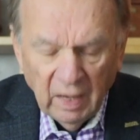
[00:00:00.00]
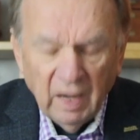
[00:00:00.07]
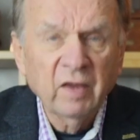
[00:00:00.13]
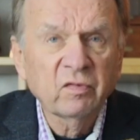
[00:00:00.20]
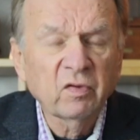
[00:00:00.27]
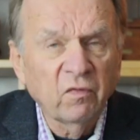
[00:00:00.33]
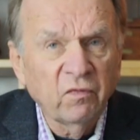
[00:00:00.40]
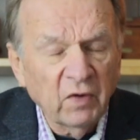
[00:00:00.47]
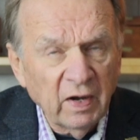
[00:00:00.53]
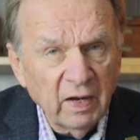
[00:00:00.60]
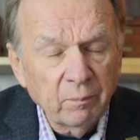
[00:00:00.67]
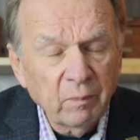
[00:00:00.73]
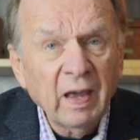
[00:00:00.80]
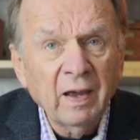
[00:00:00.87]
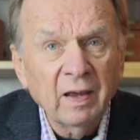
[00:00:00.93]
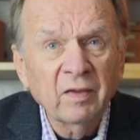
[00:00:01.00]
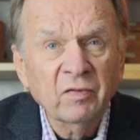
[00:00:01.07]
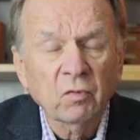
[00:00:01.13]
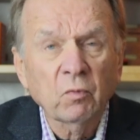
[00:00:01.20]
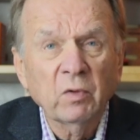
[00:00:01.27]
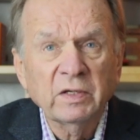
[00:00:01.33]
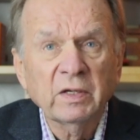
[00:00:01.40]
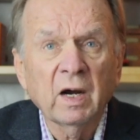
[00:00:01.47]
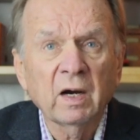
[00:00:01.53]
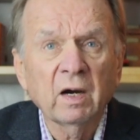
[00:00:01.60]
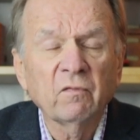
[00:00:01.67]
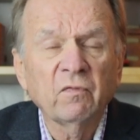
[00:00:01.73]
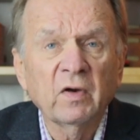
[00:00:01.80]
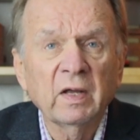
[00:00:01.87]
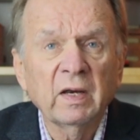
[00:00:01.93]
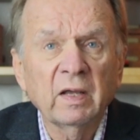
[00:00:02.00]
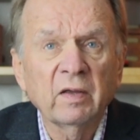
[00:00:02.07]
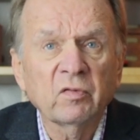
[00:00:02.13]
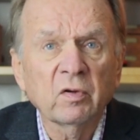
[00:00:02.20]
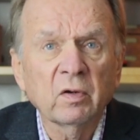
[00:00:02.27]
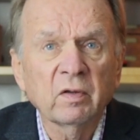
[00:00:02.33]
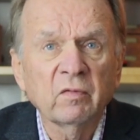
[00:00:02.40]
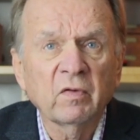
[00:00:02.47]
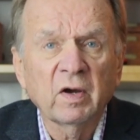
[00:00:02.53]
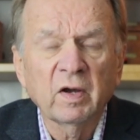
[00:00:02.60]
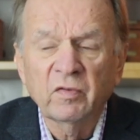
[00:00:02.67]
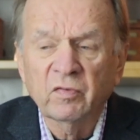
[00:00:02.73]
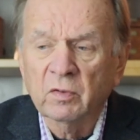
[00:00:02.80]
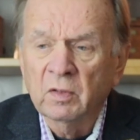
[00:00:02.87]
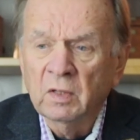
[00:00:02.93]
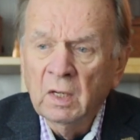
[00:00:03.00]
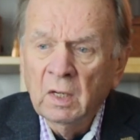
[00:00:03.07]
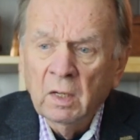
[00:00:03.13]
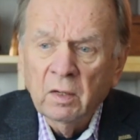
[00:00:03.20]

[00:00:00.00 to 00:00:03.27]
as a, fi as a retired financial advisor,